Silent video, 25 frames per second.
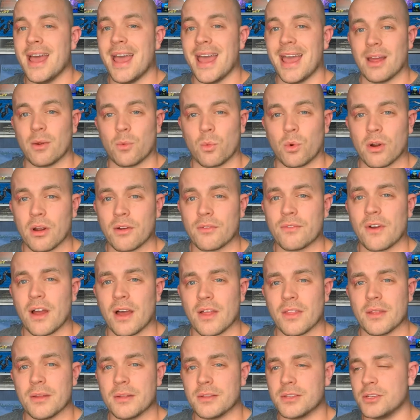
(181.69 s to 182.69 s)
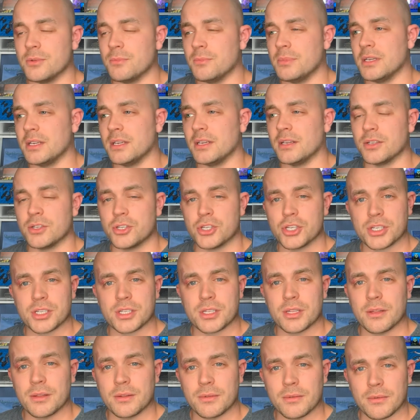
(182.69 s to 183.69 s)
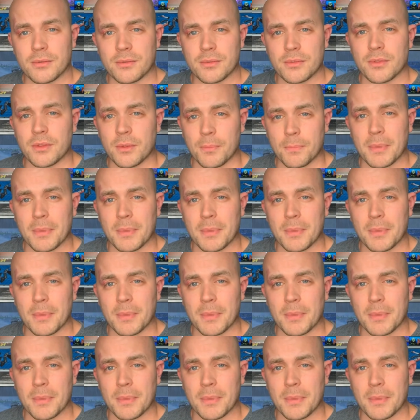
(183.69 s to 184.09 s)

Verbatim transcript: and where I found it to be just the